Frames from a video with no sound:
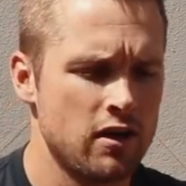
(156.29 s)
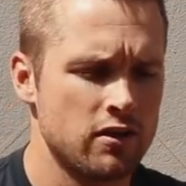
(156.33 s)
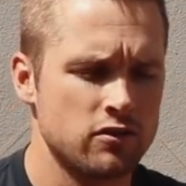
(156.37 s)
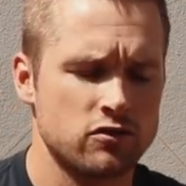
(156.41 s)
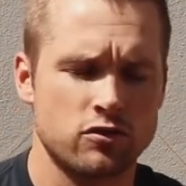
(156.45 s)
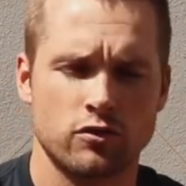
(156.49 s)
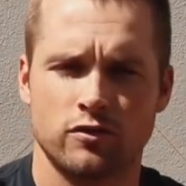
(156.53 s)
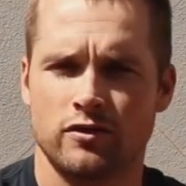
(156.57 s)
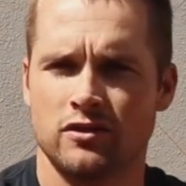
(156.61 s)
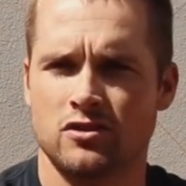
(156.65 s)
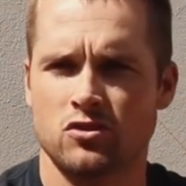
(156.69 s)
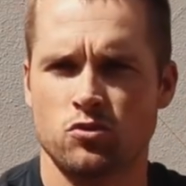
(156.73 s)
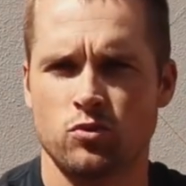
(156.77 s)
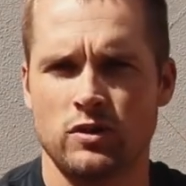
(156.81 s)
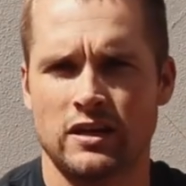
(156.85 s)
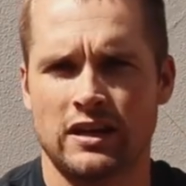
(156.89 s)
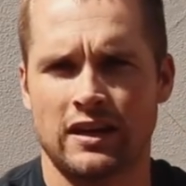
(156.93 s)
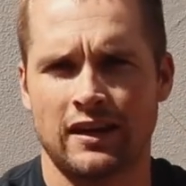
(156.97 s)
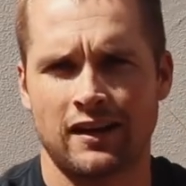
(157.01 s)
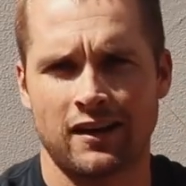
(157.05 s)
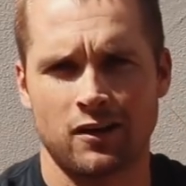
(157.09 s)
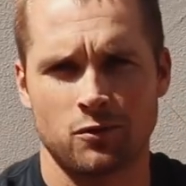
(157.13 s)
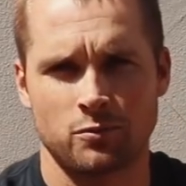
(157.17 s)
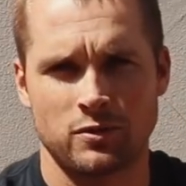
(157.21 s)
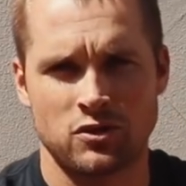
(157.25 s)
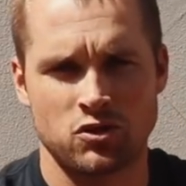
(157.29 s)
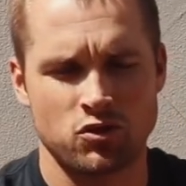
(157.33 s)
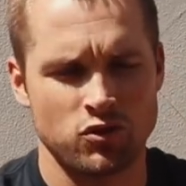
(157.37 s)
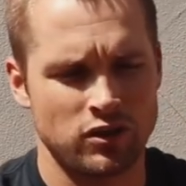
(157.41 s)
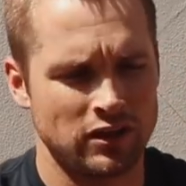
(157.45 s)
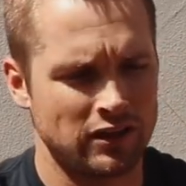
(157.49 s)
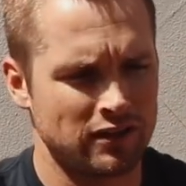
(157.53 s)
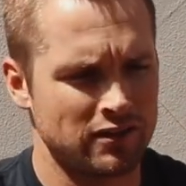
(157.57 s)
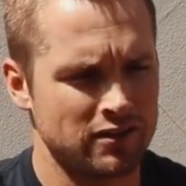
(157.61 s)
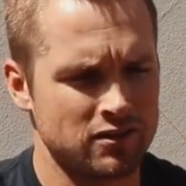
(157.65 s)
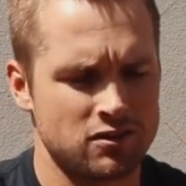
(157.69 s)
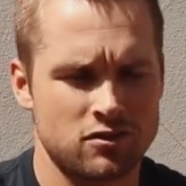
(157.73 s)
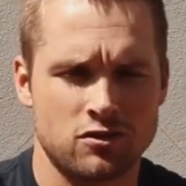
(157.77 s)
So this weekend I'll be shooting
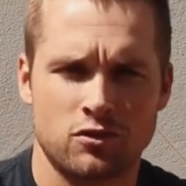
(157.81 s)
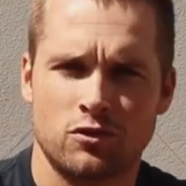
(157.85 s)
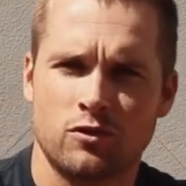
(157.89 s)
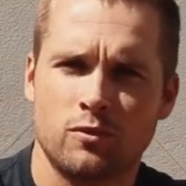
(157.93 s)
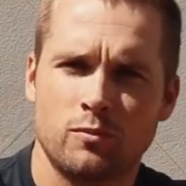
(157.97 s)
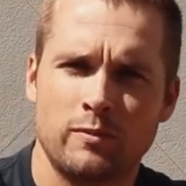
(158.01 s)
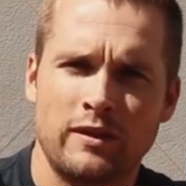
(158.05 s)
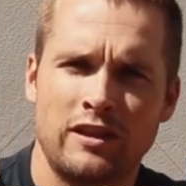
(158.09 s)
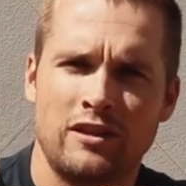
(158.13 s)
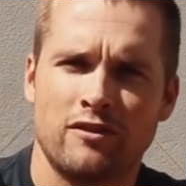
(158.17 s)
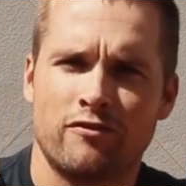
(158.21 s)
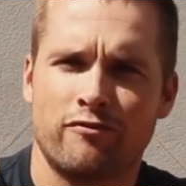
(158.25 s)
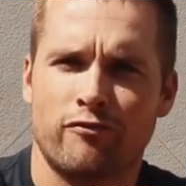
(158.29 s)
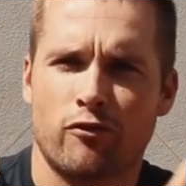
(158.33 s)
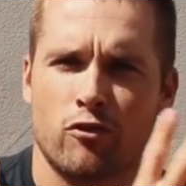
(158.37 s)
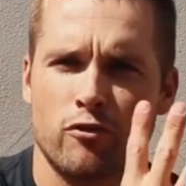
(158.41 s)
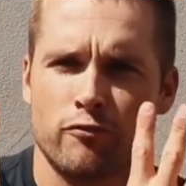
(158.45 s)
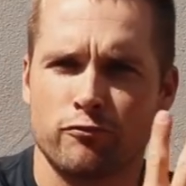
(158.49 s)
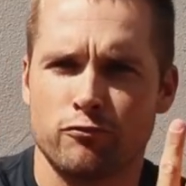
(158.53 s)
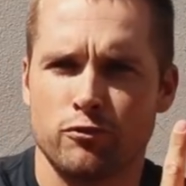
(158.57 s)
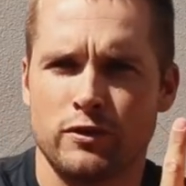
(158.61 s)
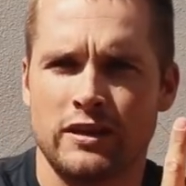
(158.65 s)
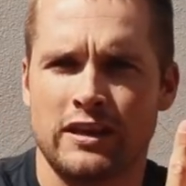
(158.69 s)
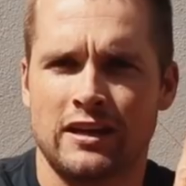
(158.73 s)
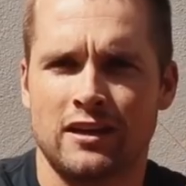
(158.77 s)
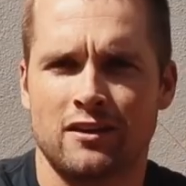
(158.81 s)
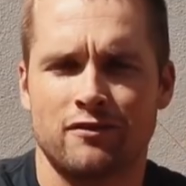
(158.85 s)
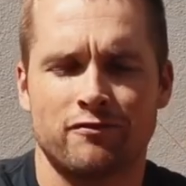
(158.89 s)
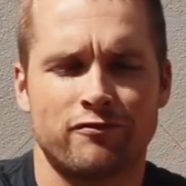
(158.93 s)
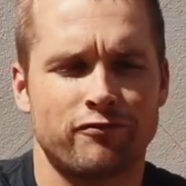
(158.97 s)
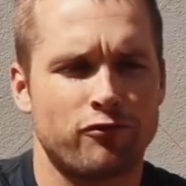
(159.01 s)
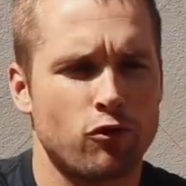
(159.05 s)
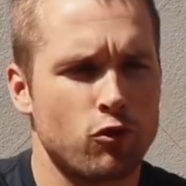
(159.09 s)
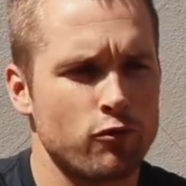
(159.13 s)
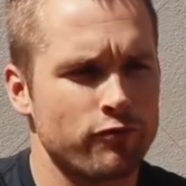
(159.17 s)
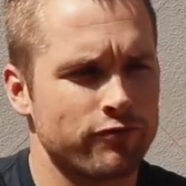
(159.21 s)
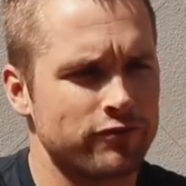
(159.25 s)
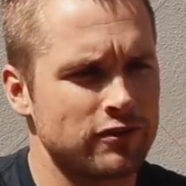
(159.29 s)
this, so it'll be the fourth
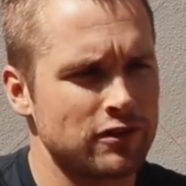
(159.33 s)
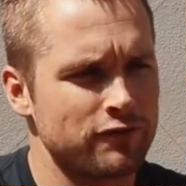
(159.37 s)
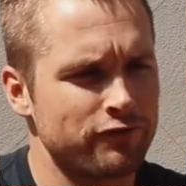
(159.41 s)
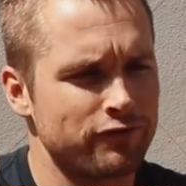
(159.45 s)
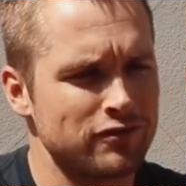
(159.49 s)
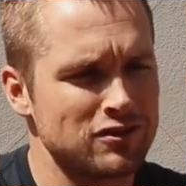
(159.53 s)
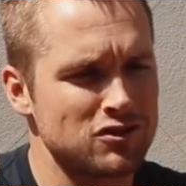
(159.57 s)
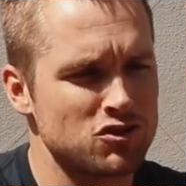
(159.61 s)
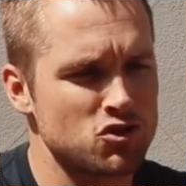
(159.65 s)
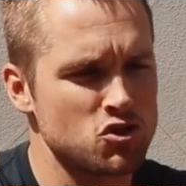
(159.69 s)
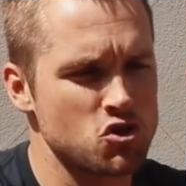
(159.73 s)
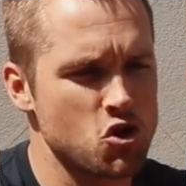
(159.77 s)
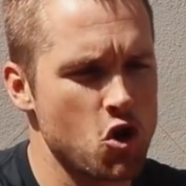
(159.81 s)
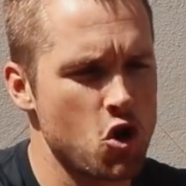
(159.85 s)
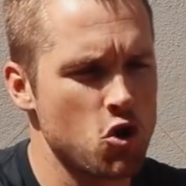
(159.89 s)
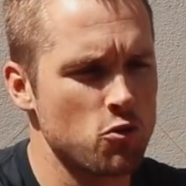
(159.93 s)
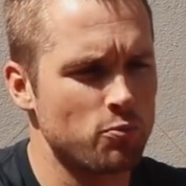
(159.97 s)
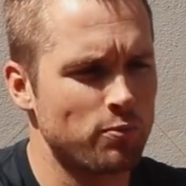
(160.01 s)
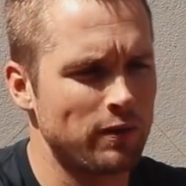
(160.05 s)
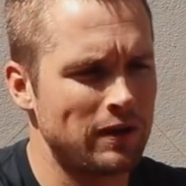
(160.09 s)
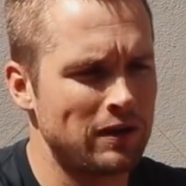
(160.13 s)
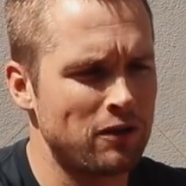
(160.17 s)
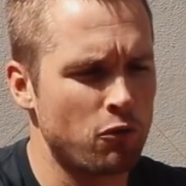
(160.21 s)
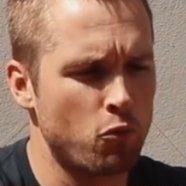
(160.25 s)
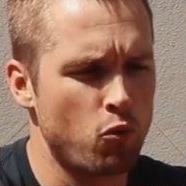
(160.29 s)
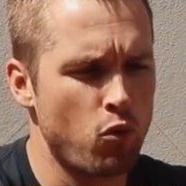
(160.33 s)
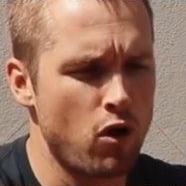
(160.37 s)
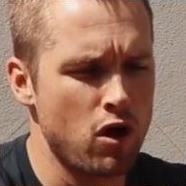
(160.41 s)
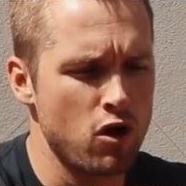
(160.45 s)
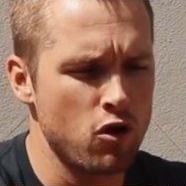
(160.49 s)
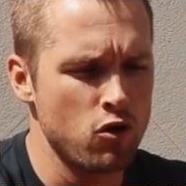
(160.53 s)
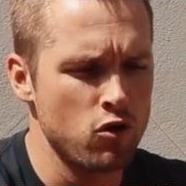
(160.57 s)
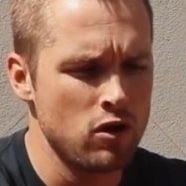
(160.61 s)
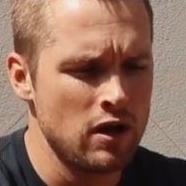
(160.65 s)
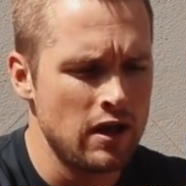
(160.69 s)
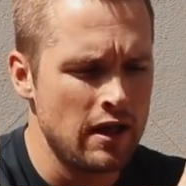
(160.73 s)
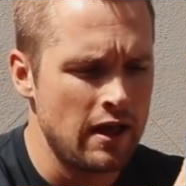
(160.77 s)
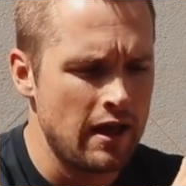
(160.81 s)
different scope in a
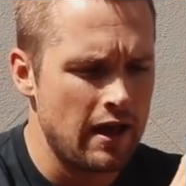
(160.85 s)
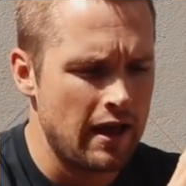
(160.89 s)
row.